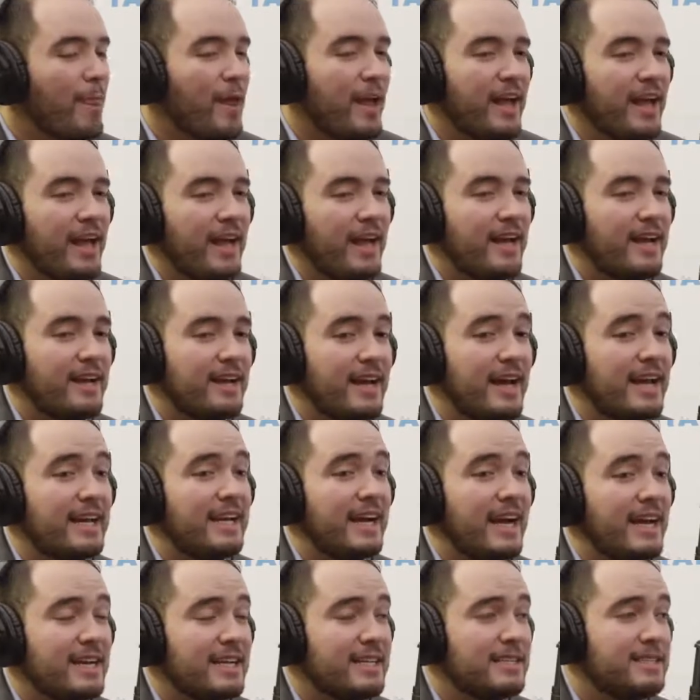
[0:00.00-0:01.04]
and I had
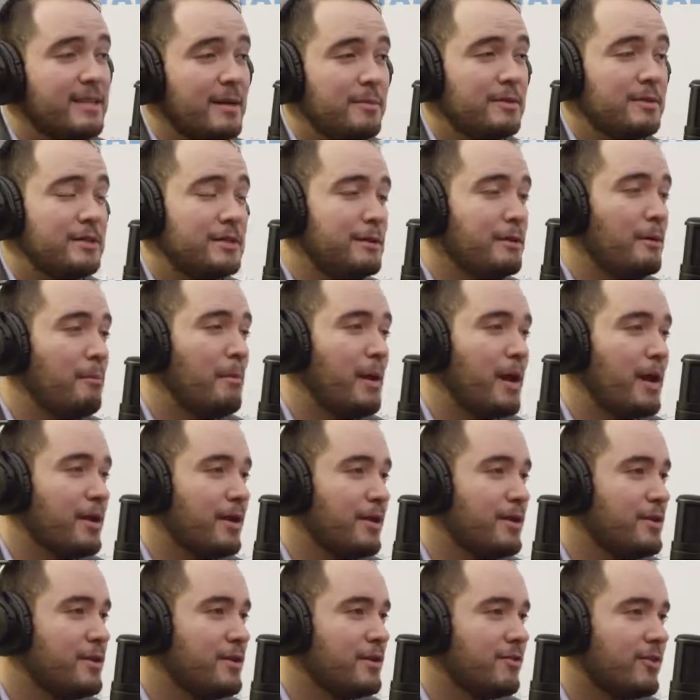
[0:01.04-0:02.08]
gotten accepted to
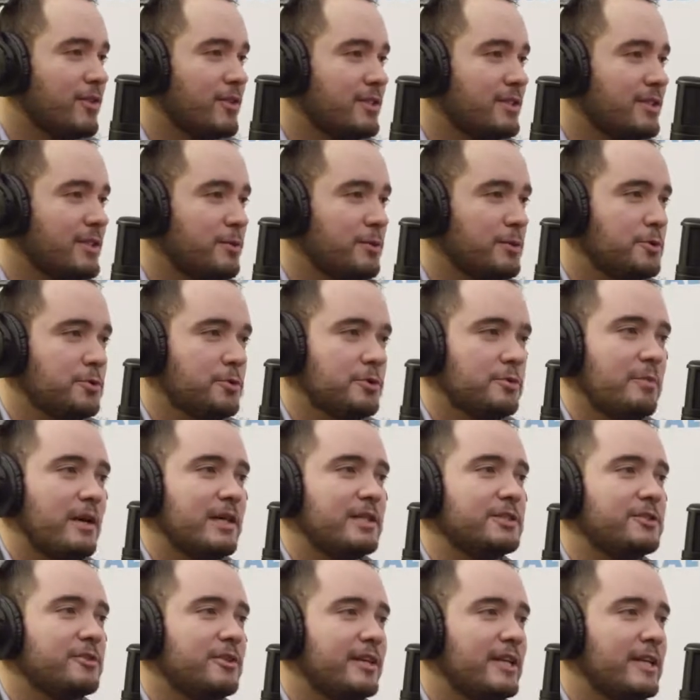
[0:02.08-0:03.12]
American University, which was my
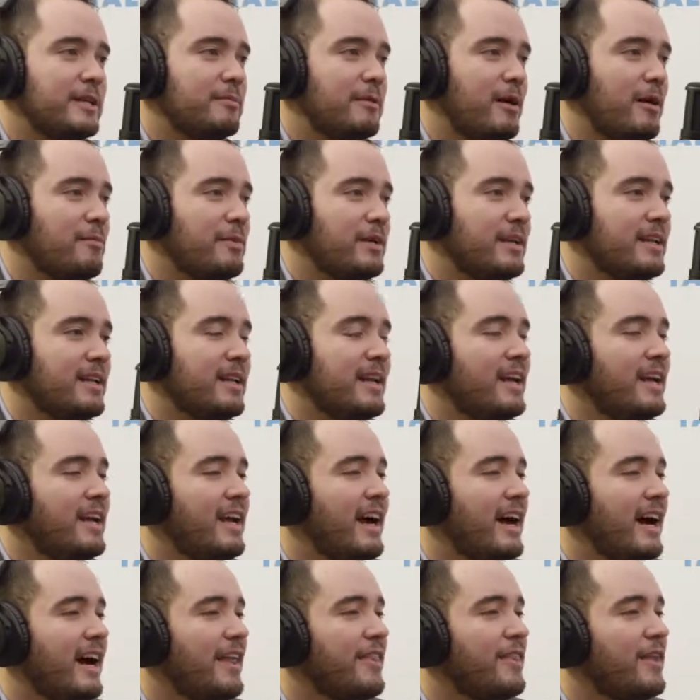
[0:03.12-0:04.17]
dream. I mean,
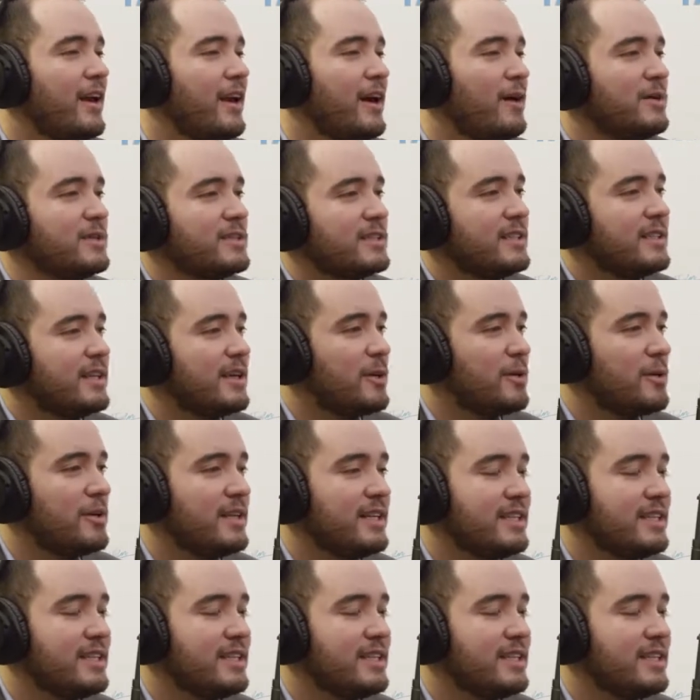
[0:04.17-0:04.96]
I thought I was going to go to